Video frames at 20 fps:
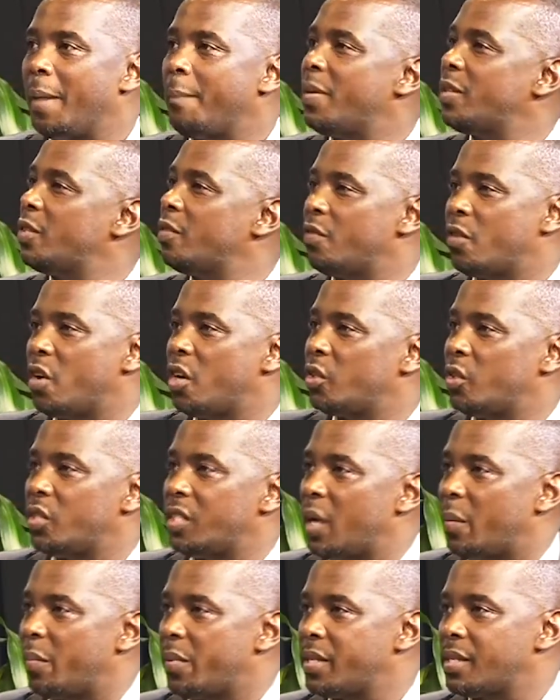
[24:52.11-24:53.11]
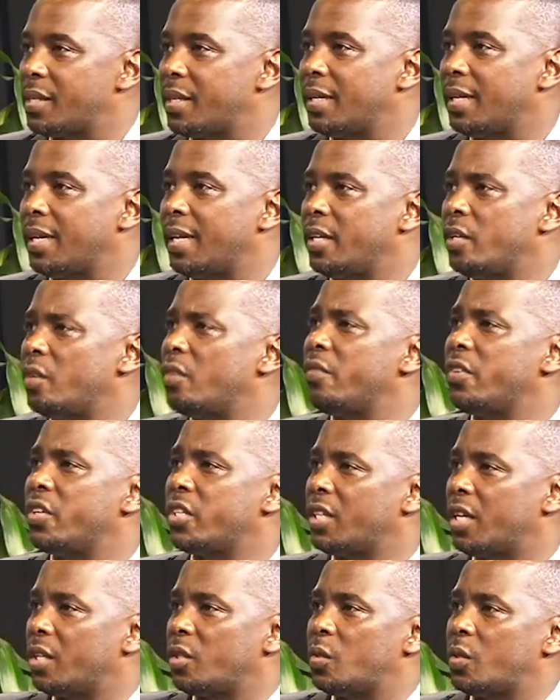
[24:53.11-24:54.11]
but you've gone to see a prisoner, you've
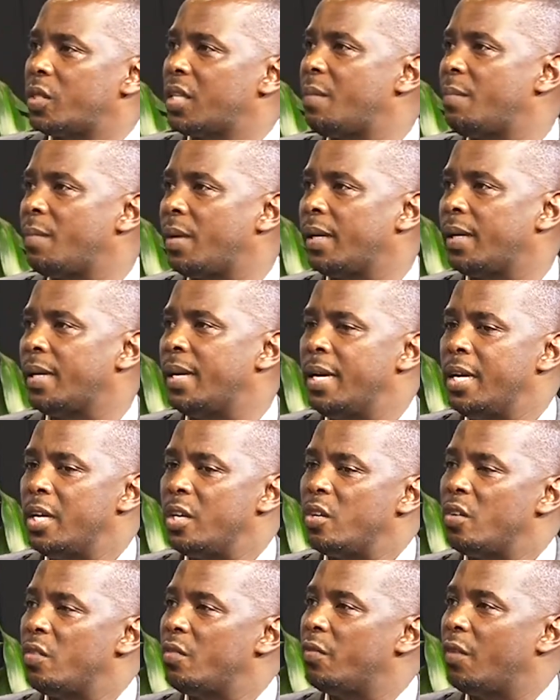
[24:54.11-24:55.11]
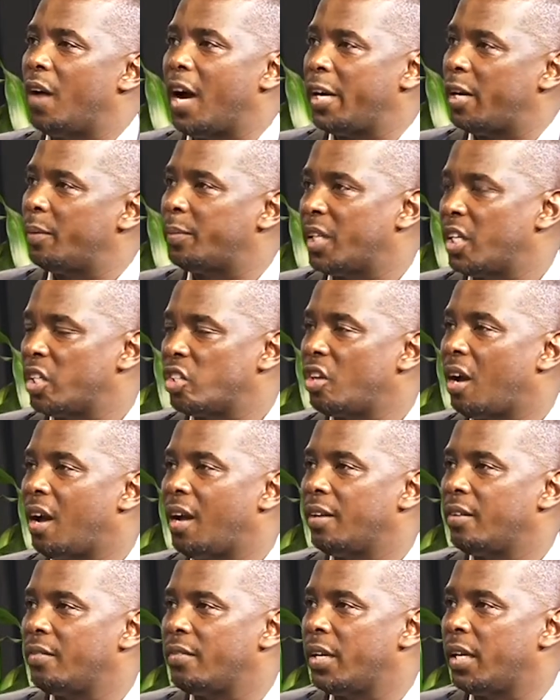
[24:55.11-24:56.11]
reached out to someone, you've adopted a
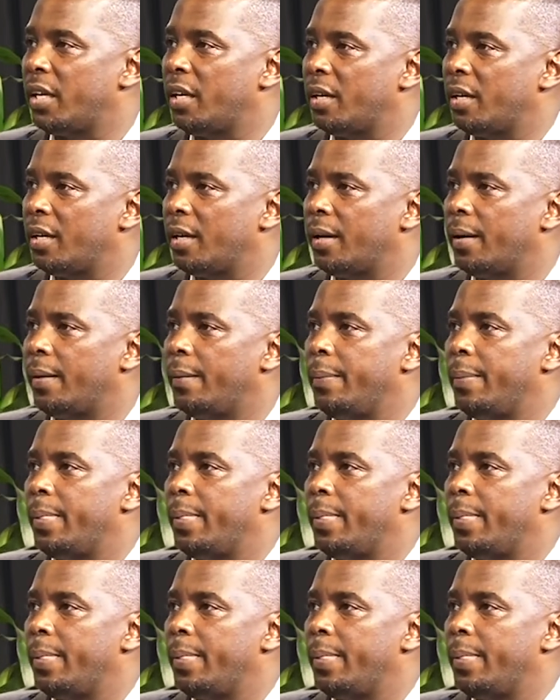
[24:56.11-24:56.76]
child over here.